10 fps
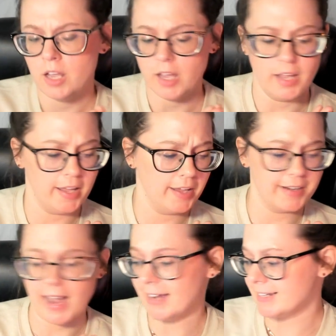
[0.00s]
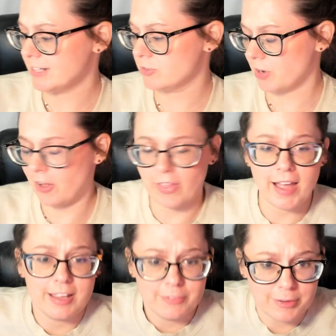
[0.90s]
And I did draw
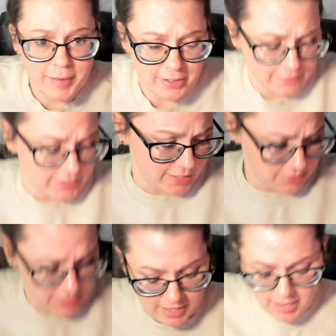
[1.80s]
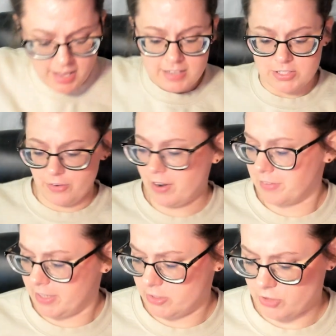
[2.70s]
that in one of my other videos, so I'm
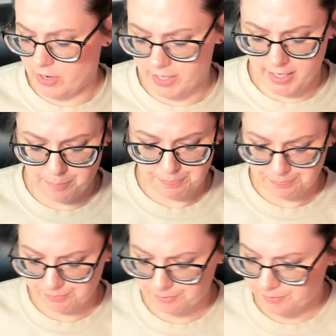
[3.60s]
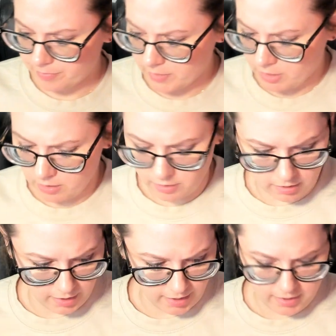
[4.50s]
going to draw it again.
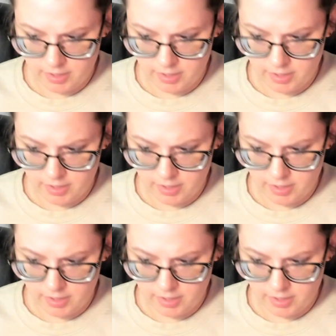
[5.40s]
All right.